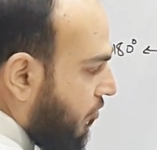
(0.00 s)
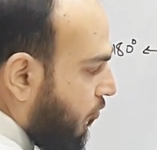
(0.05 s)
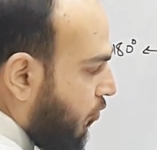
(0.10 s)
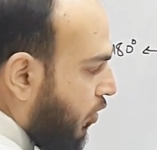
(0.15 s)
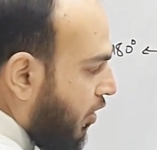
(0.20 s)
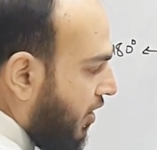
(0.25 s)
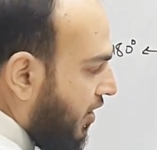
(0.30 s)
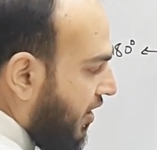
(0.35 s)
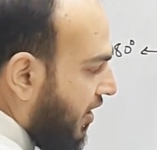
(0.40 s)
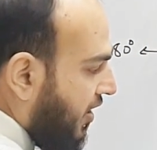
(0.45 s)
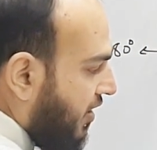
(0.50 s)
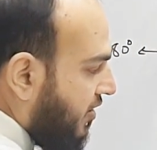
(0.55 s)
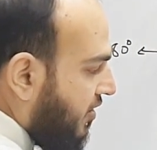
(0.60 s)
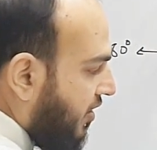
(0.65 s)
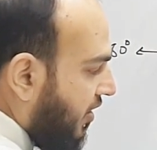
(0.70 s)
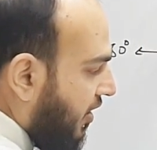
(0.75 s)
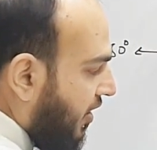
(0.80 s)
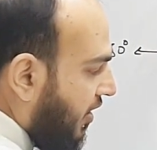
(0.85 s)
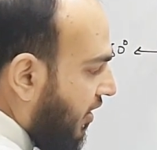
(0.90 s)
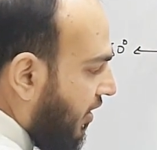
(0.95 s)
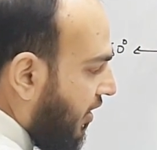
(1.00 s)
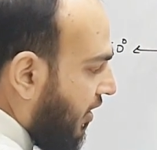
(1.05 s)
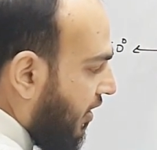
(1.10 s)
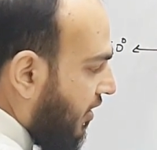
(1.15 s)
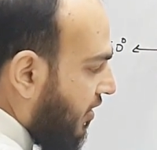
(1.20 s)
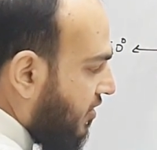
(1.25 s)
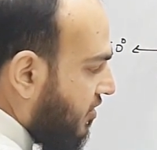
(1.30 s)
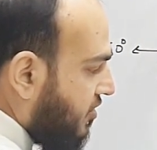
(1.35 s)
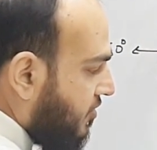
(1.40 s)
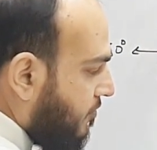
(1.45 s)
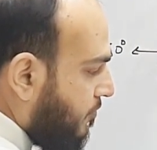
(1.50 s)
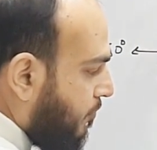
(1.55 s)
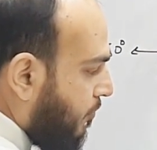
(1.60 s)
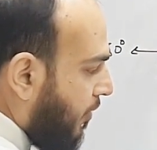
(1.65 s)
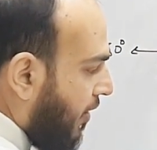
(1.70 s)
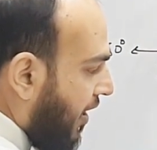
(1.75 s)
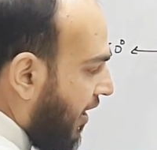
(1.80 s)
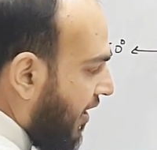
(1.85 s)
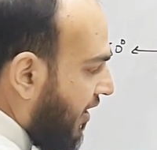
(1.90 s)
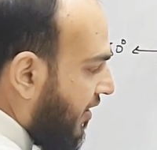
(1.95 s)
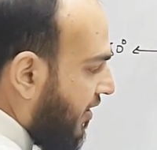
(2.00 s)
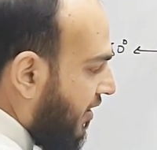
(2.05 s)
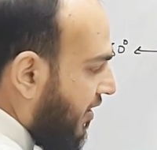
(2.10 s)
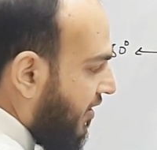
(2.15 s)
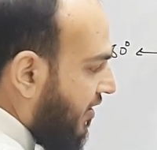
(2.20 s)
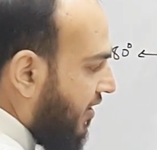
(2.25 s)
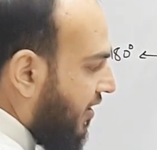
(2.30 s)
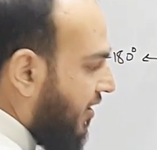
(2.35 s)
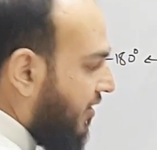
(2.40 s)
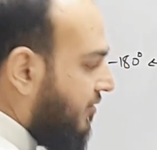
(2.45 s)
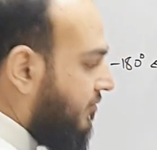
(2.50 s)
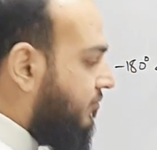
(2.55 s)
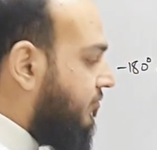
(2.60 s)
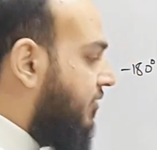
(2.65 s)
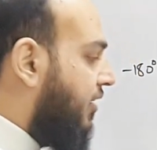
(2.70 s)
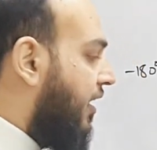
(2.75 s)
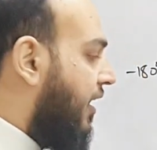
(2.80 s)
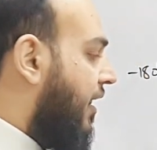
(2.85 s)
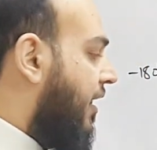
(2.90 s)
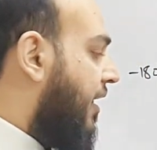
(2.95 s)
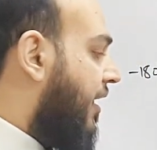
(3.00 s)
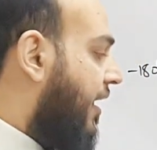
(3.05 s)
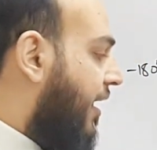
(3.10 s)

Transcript: 180 is pi radian,